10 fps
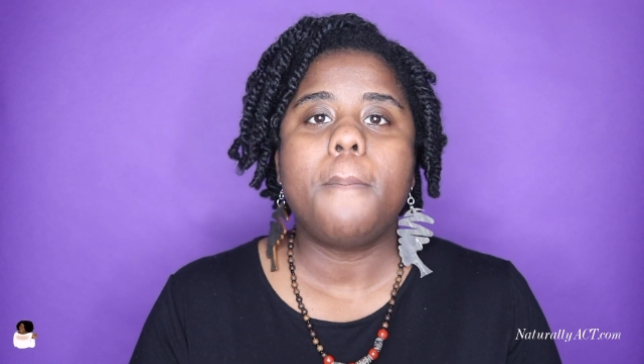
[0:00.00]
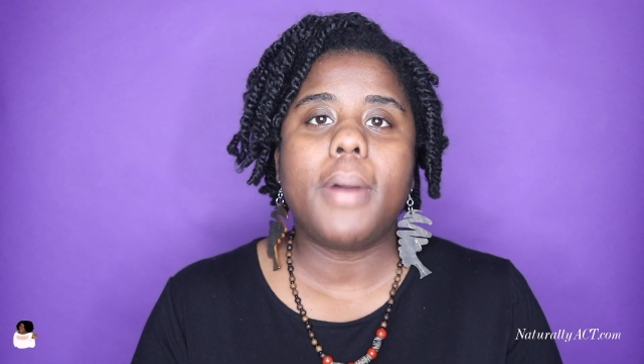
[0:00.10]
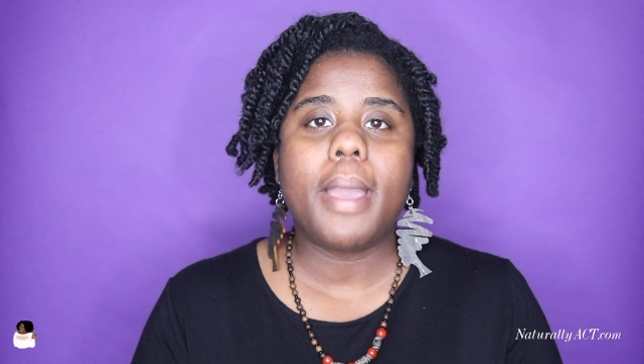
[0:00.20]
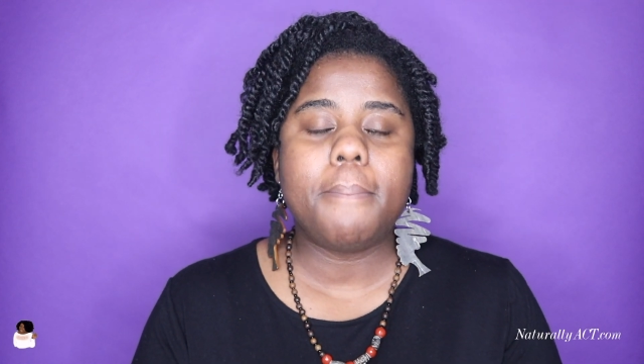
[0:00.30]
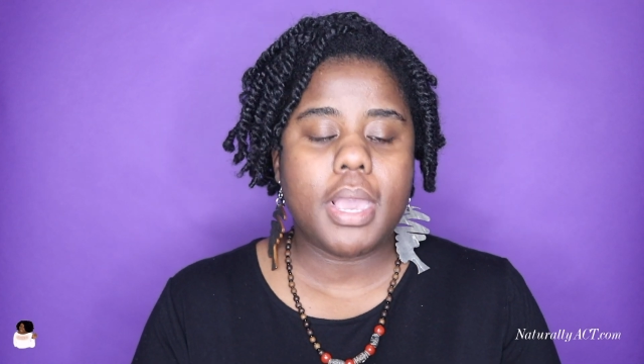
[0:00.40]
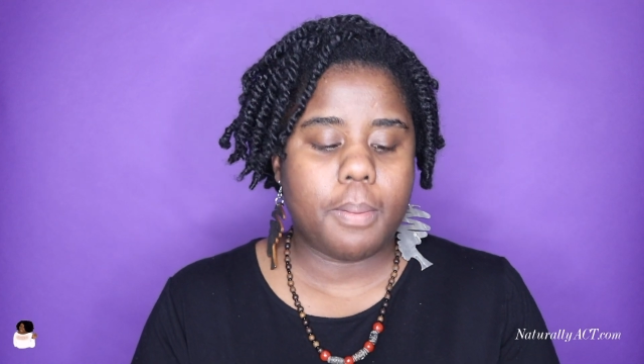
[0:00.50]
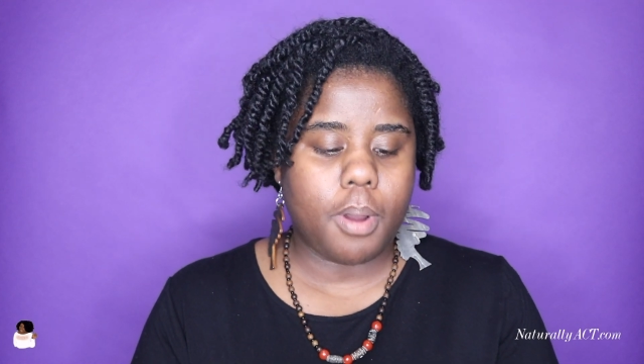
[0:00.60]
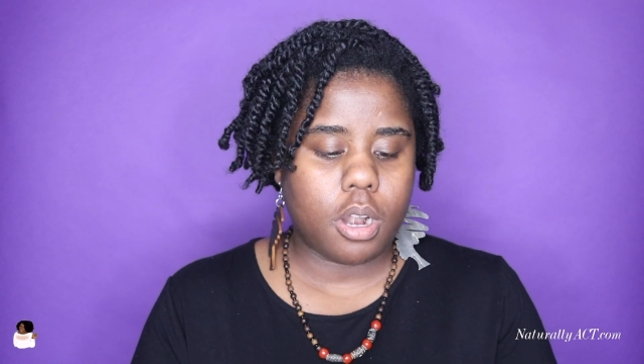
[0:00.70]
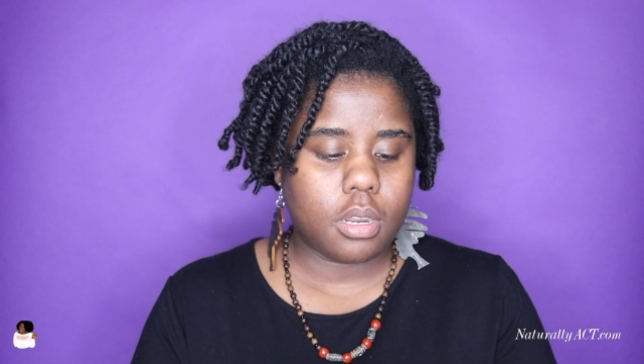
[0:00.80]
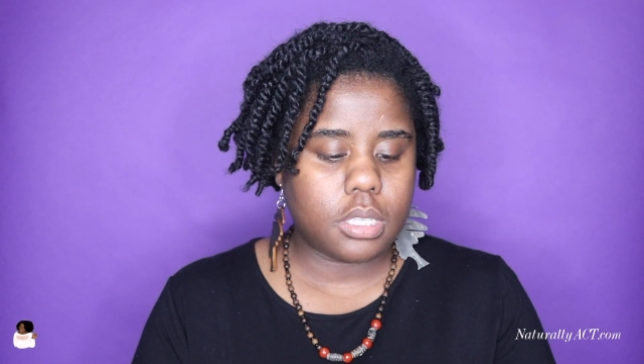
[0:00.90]
my makeup
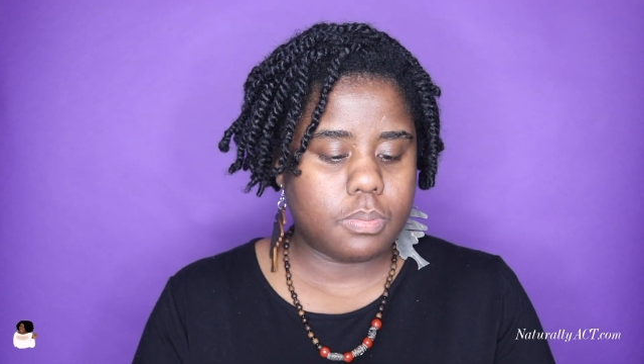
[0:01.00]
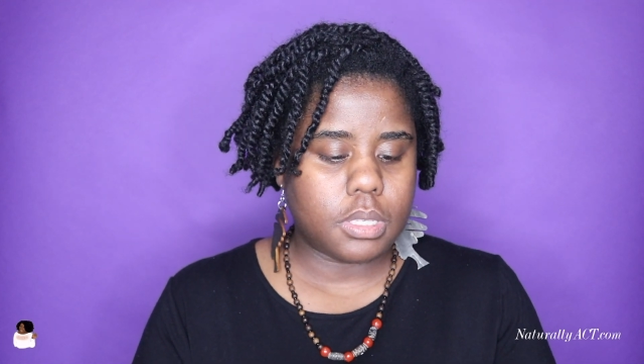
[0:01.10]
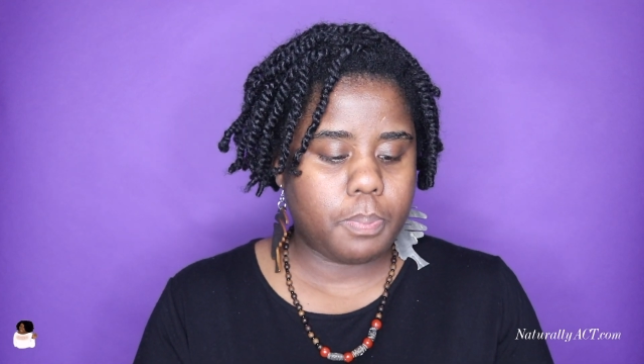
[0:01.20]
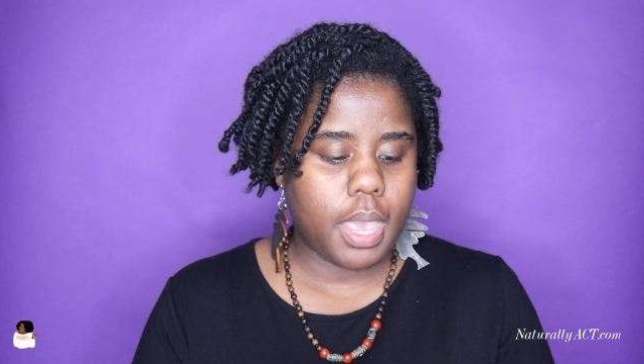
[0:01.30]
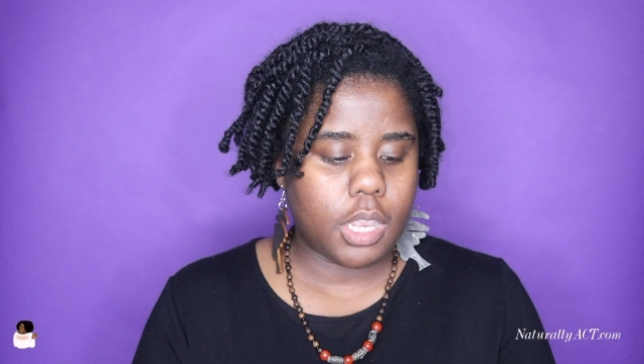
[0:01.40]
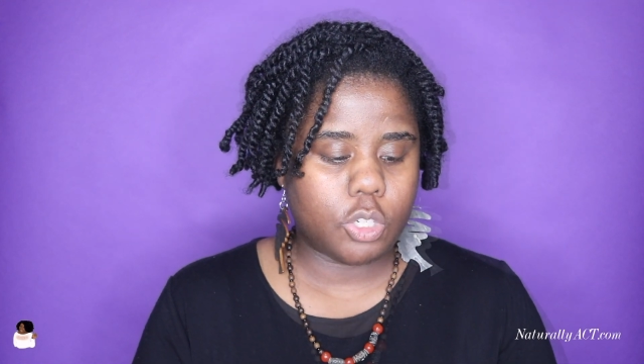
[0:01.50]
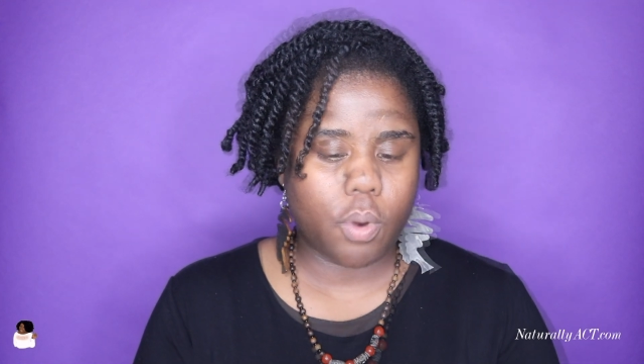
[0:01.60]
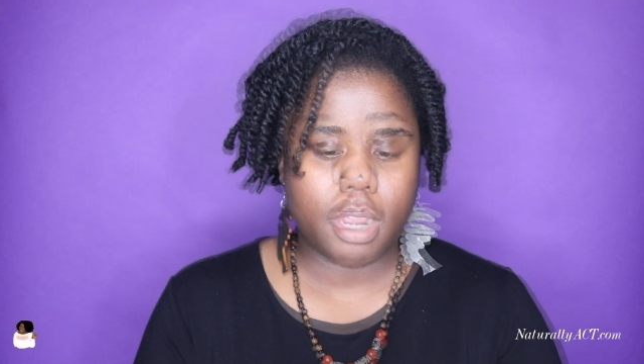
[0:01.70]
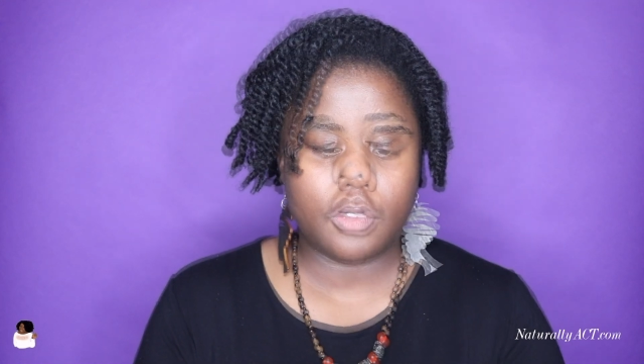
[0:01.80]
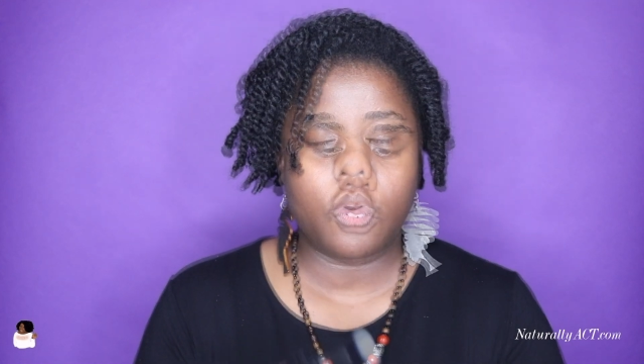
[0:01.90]
artist, Miss Paige
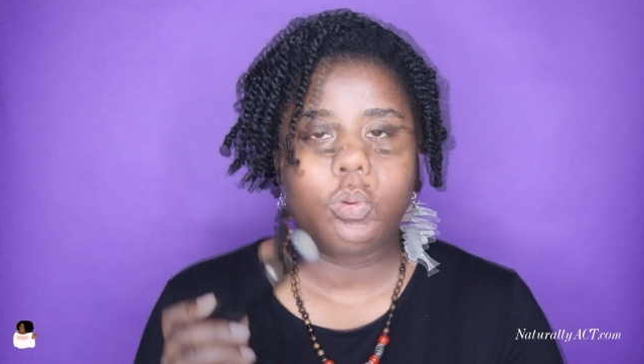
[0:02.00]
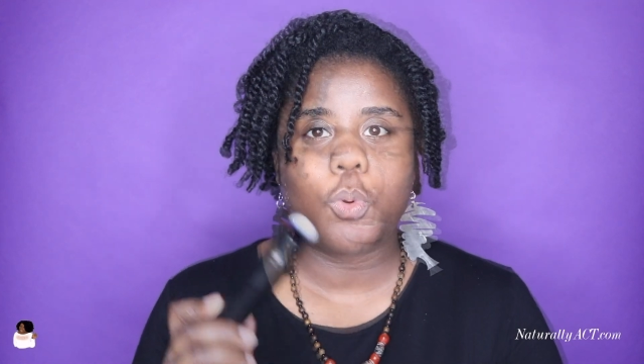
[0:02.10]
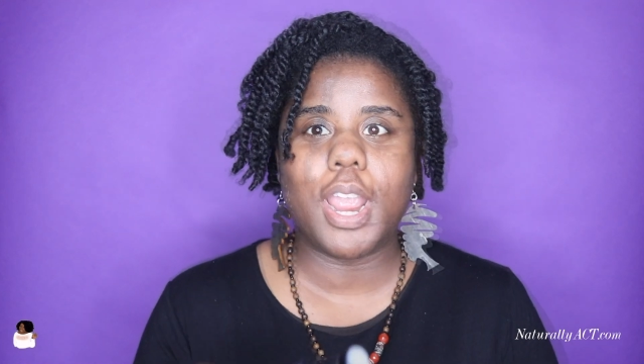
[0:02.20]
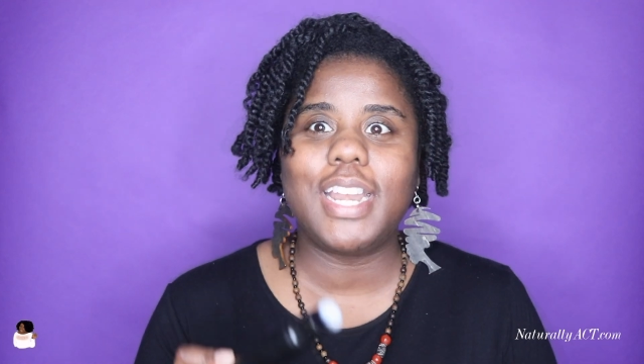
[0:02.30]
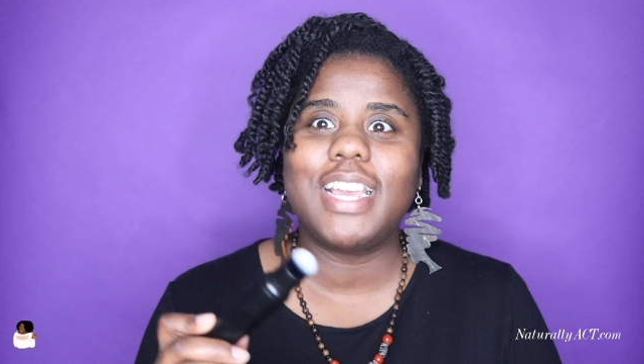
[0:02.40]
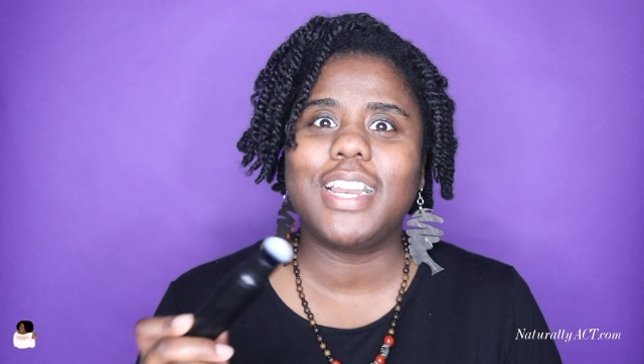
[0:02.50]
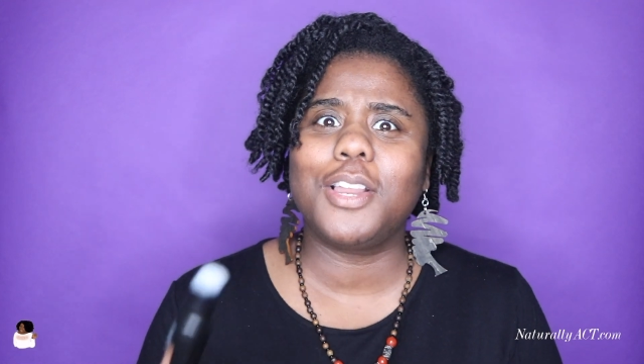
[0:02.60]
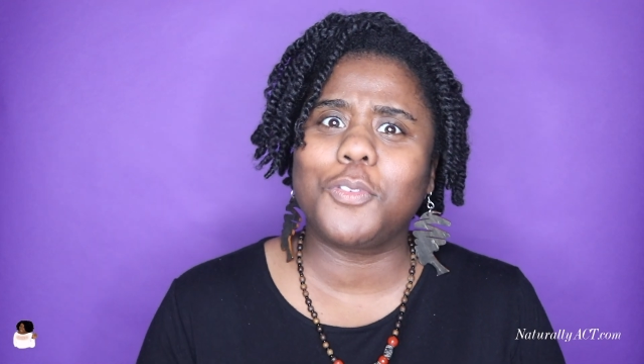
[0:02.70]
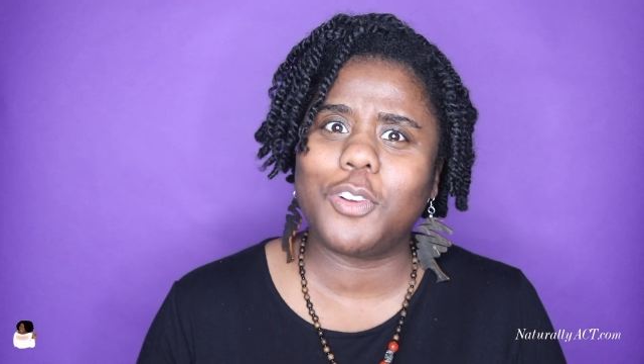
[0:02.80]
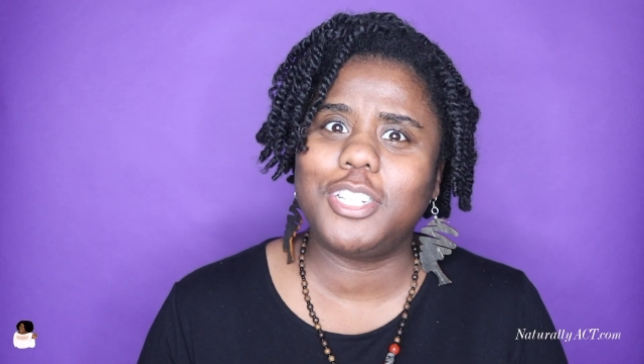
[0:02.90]
Wright of Radiant
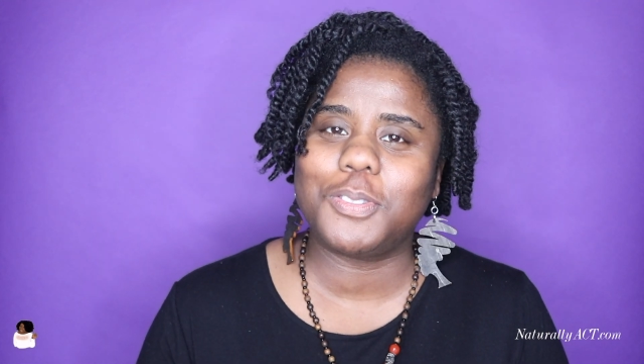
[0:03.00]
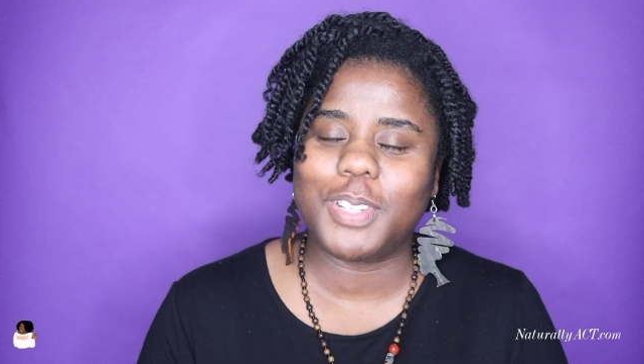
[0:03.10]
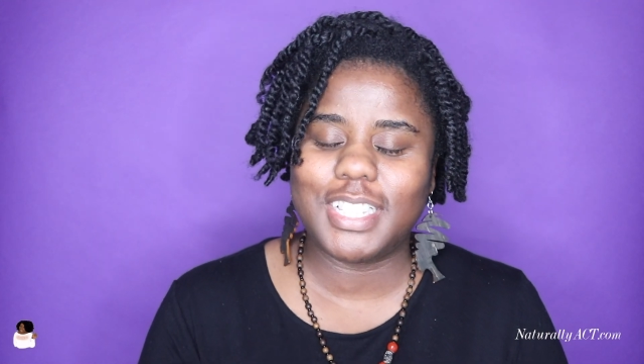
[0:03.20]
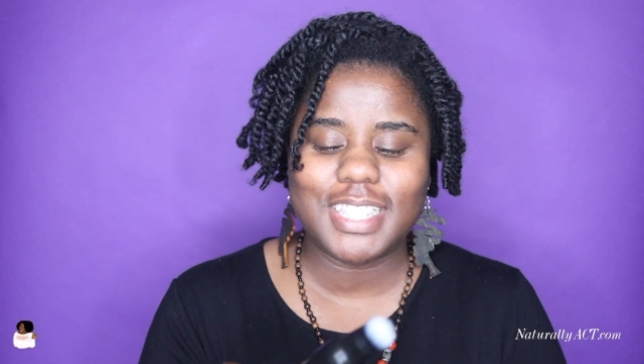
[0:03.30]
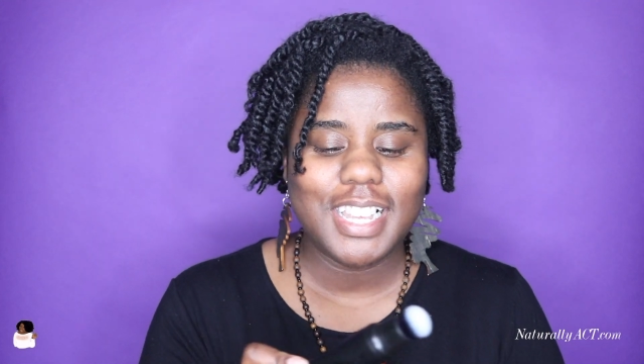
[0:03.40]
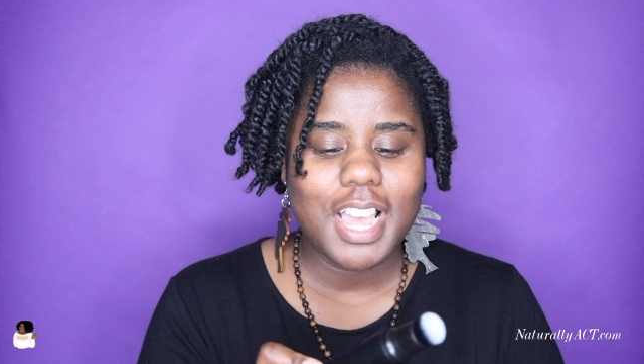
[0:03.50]
Enrichment.